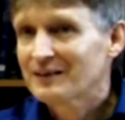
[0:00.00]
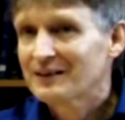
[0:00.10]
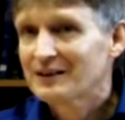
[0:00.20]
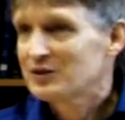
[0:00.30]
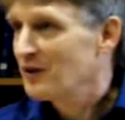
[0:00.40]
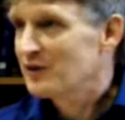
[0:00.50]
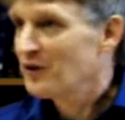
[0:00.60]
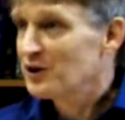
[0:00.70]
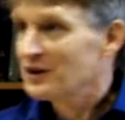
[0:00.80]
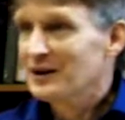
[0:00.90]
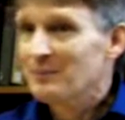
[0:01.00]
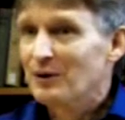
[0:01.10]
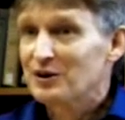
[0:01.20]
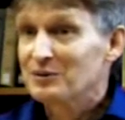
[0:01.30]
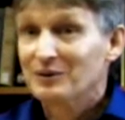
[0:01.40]
is virtually
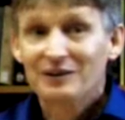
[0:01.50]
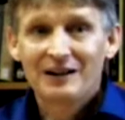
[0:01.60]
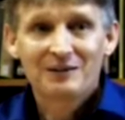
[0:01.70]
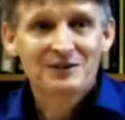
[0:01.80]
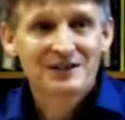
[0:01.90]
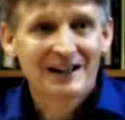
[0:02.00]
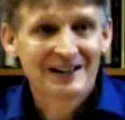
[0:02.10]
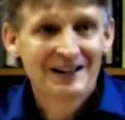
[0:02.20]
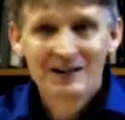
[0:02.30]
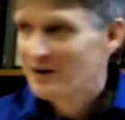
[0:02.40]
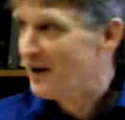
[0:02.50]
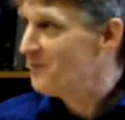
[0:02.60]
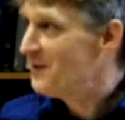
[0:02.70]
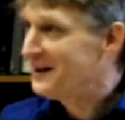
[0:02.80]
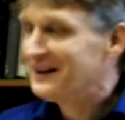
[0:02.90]
impossible, I would say. We have
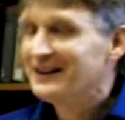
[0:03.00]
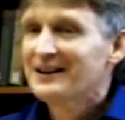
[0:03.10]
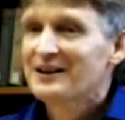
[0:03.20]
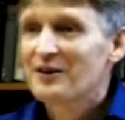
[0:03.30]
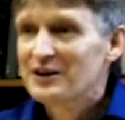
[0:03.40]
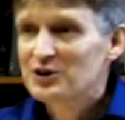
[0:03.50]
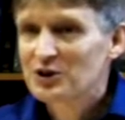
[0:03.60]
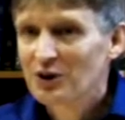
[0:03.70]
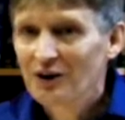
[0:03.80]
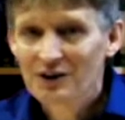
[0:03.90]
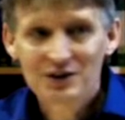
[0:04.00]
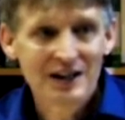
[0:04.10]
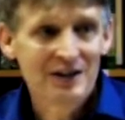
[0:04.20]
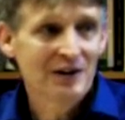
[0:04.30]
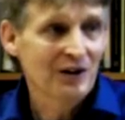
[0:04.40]
many great scholars
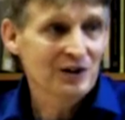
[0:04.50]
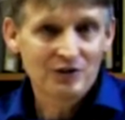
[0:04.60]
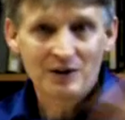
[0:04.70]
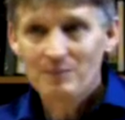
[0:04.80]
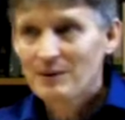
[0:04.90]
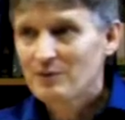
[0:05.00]
here in Oxford and people